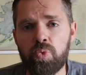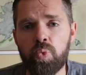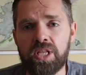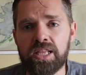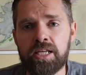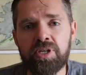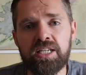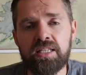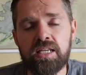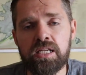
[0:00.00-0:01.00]
We
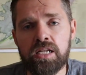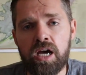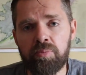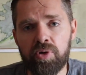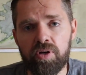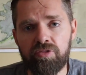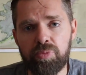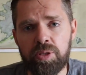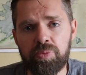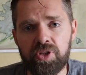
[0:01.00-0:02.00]
limited the number of
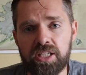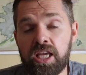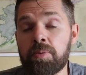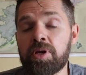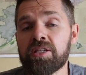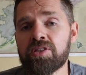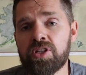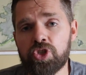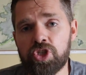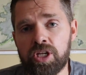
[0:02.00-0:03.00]
people that came into
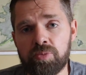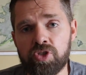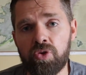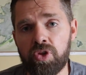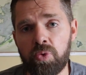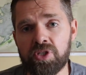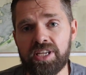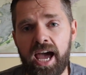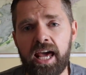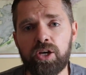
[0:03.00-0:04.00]
the gym so there was
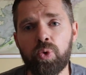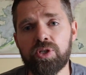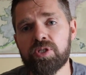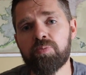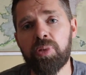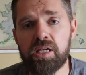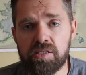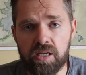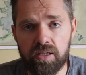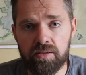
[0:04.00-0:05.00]
adequate
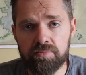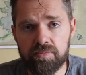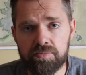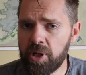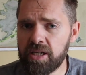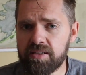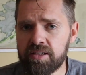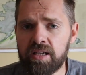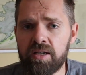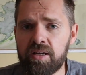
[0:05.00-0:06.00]
spacing, but
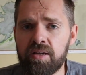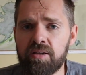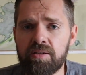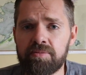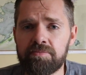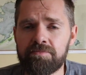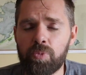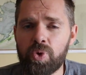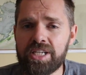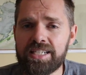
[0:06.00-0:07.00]

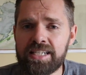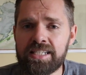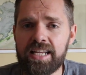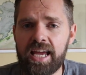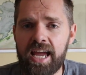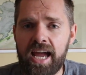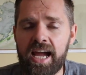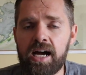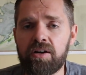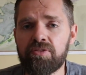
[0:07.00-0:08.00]
we didn't
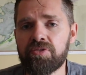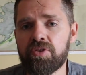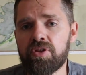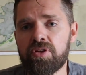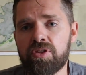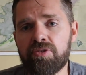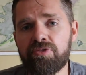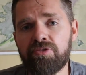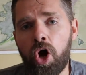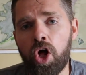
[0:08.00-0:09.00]
have the
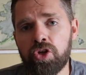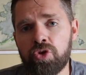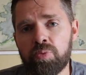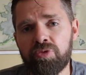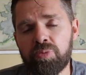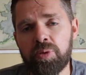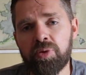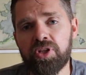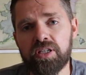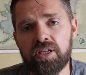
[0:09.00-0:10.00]
volume of
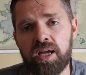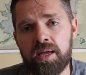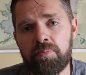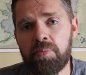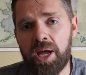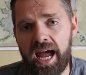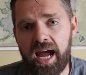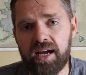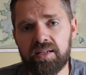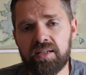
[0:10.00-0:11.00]
people that came
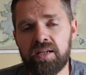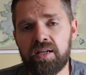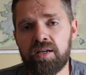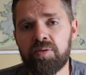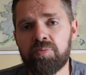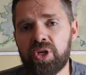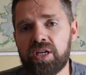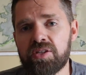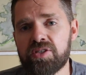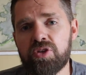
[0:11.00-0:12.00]
back
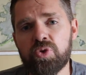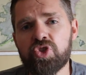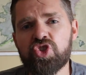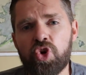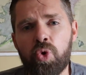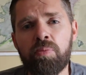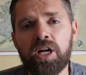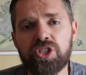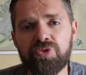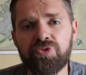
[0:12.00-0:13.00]
because there was so
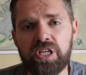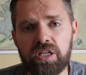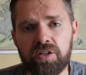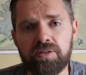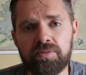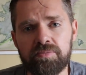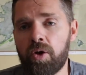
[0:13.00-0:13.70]
much fear.